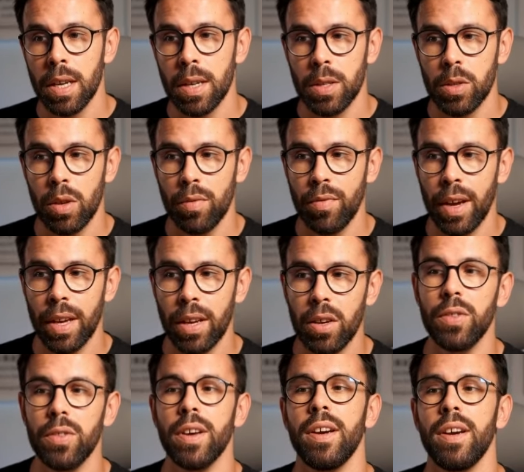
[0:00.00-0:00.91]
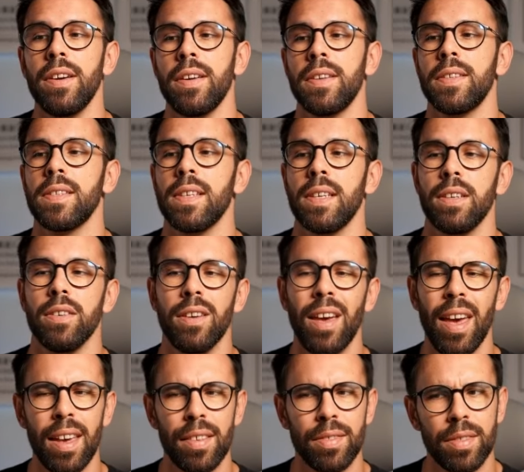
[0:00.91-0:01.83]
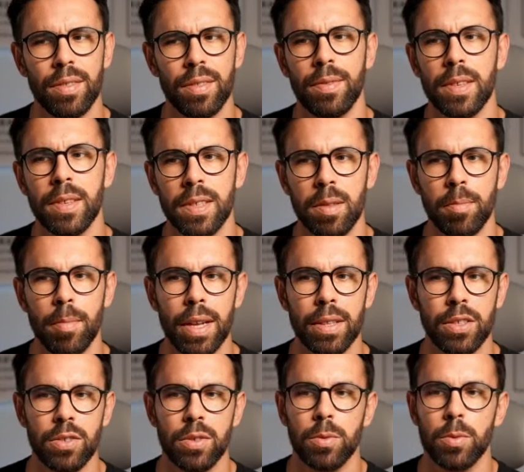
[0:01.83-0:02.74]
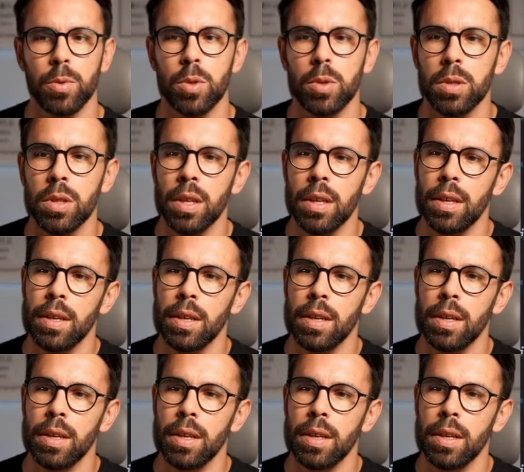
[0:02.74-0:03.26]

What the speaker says: So if I go there, it's saying, okay, it doesn't match the rule.